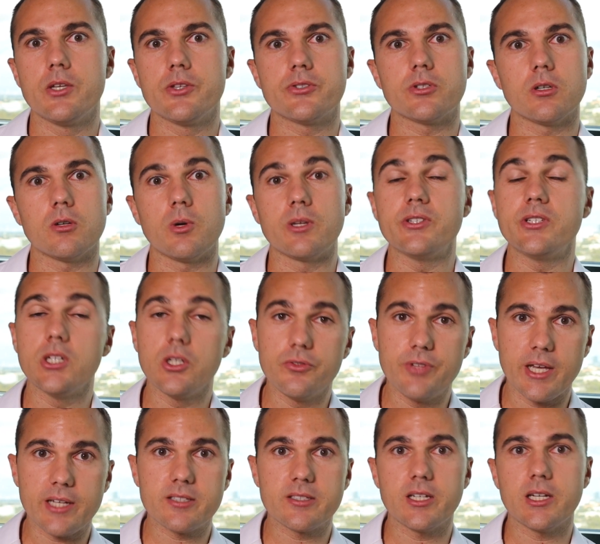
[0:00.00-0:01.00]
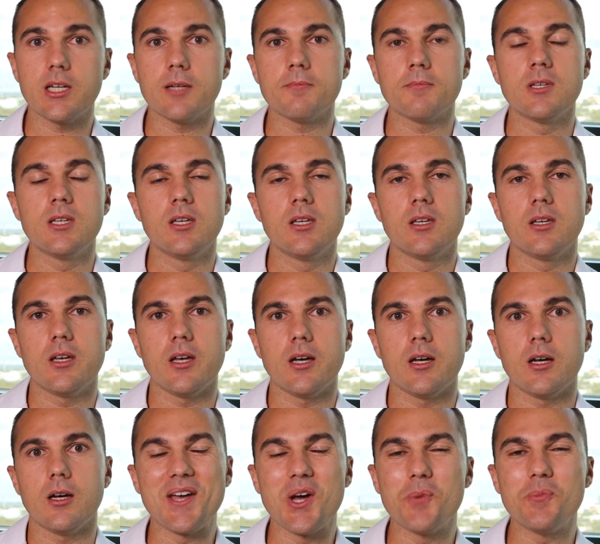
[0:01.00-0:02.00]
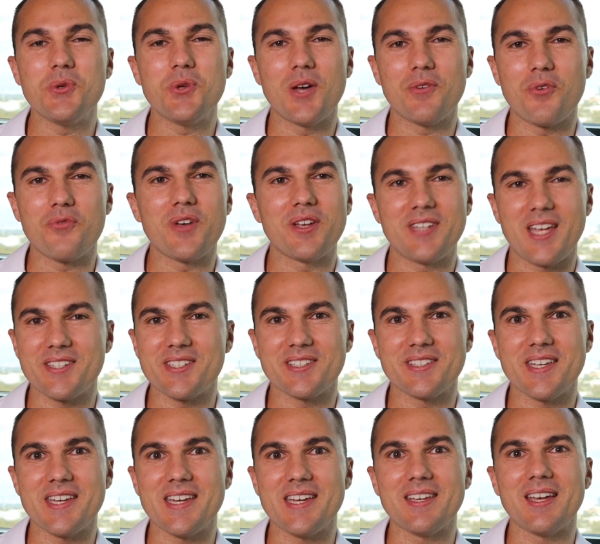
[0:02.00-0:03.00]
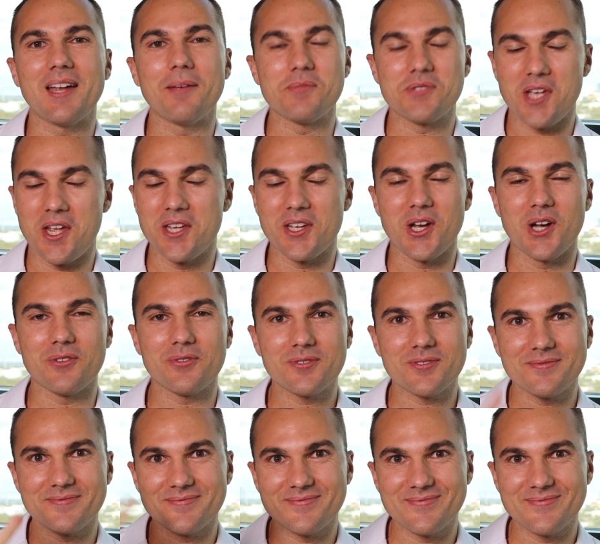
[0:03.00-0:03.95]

So until next time, uh, I hope you have a fantastic day. I'm signing off.